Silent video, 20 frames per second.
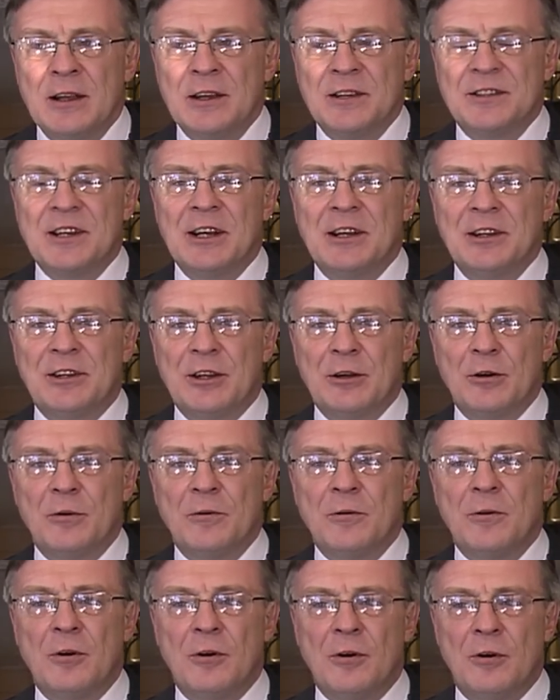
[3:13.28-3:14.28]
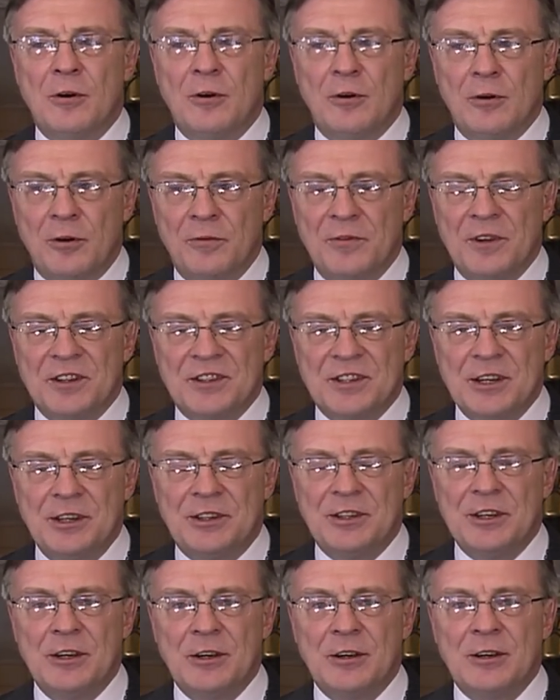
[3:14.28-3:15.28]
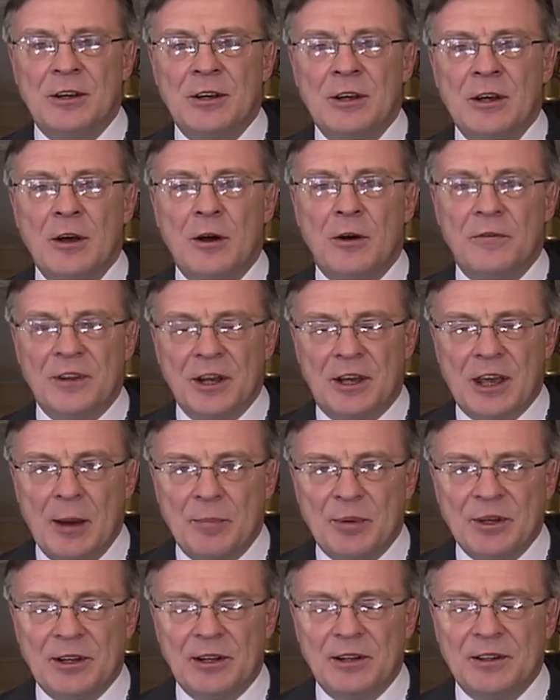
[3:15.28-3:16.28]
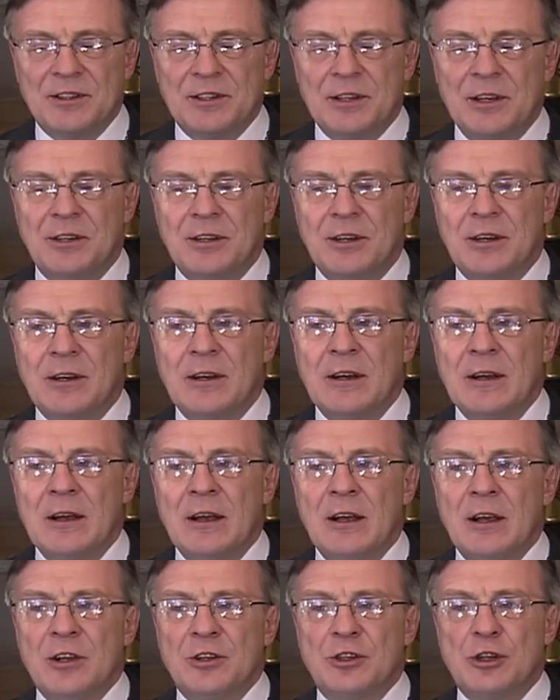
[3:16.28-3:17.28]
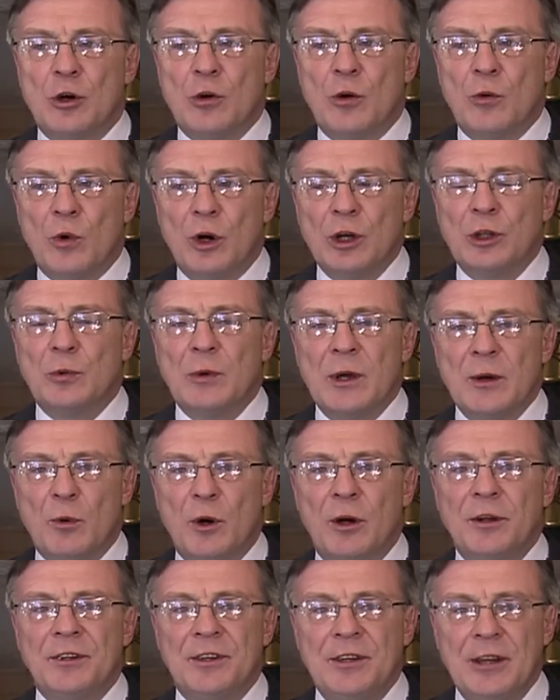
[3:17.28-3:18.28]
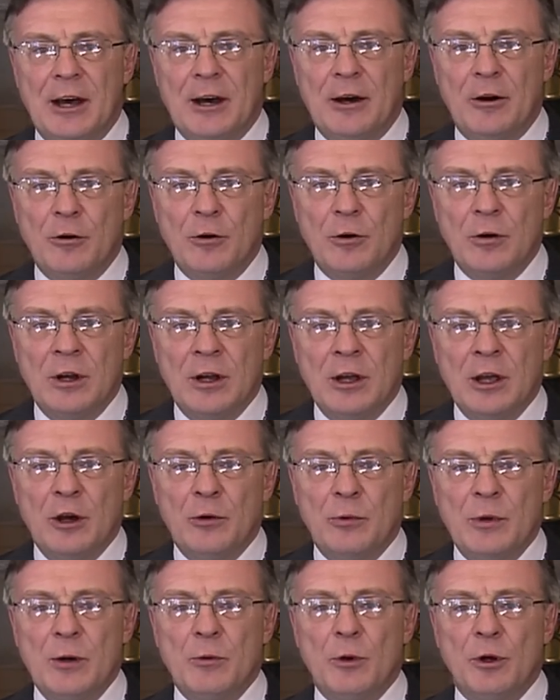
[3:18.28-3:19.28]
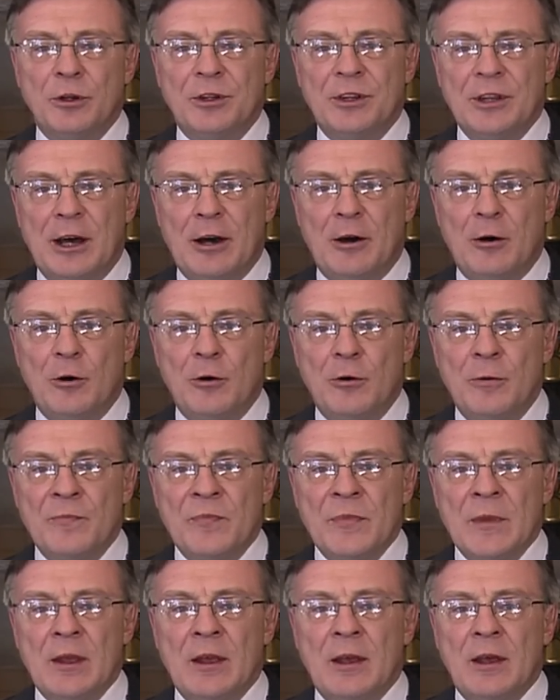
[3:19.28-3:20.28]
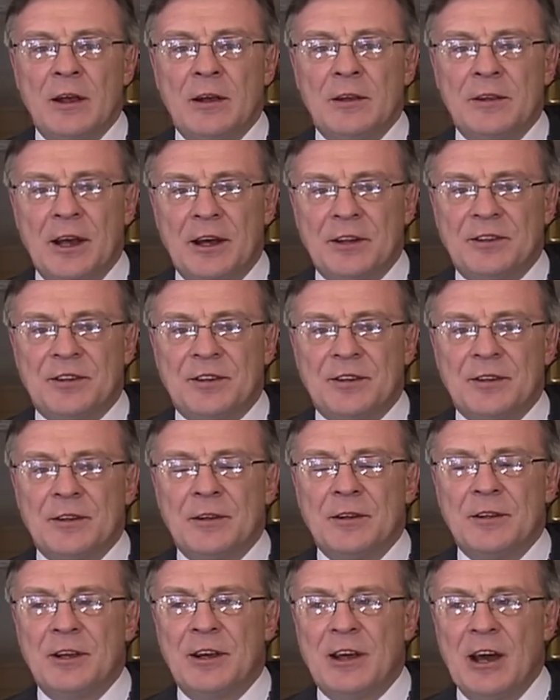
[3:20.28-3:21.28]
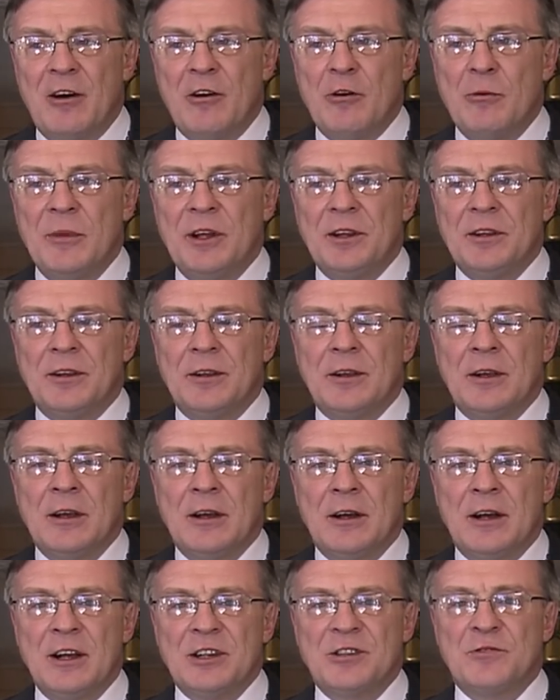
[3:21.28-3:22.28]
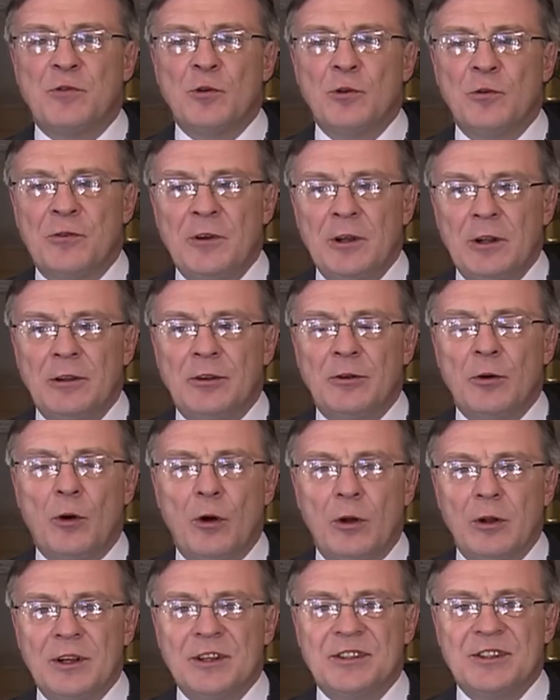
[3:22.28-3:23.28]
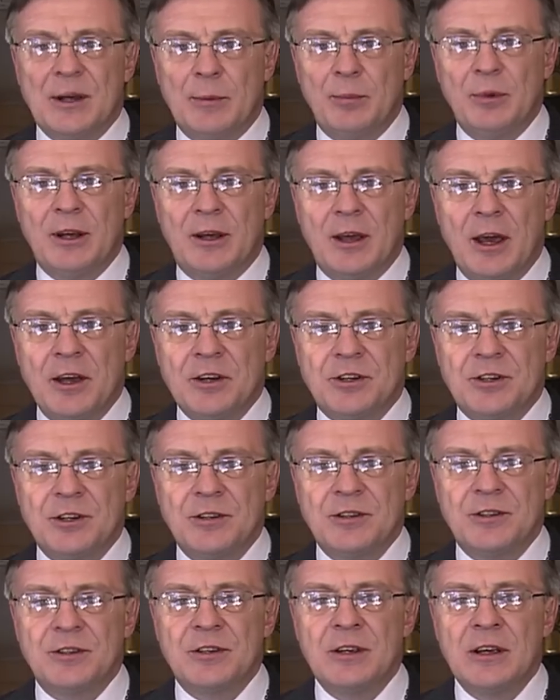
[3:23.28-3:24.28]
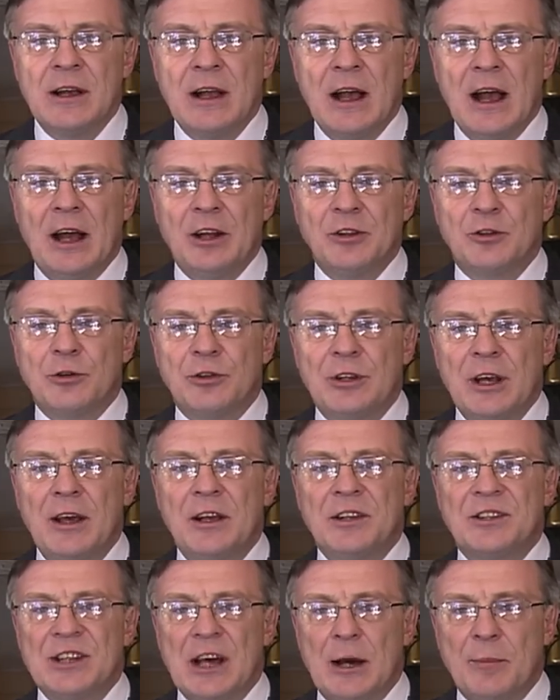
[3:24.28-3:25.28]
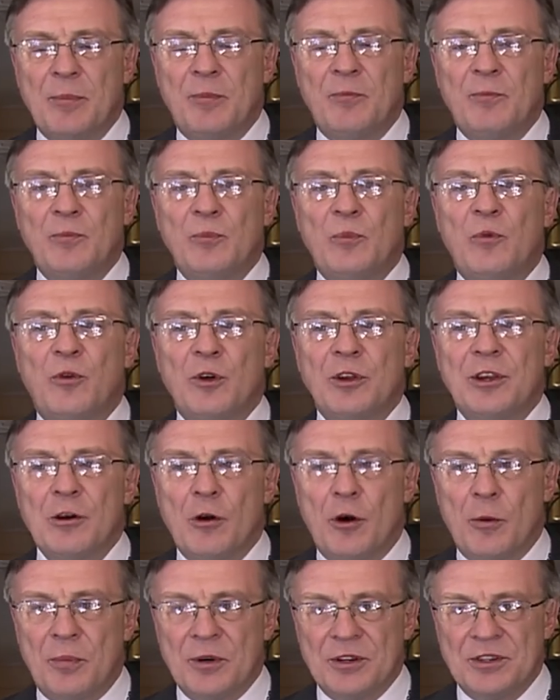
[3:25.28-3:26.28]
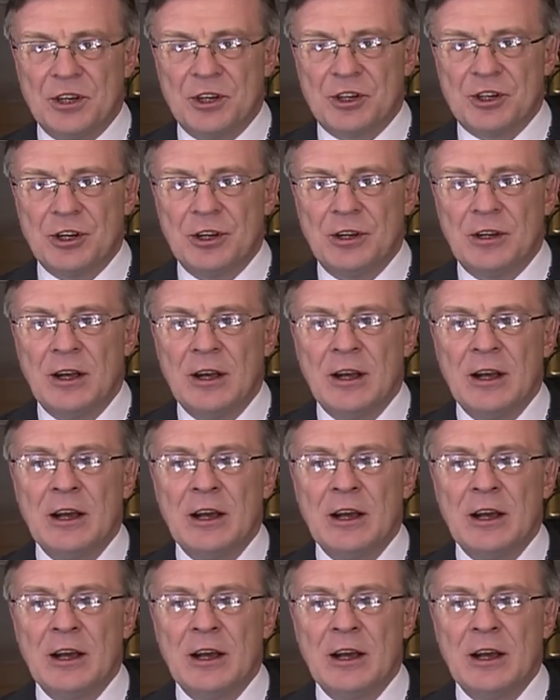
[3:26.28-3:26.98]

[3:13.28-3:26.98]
center of, of the city, of the capital city. So what we want now, we want now that the government has fulfilled all its obligations, and today it's up for the opposition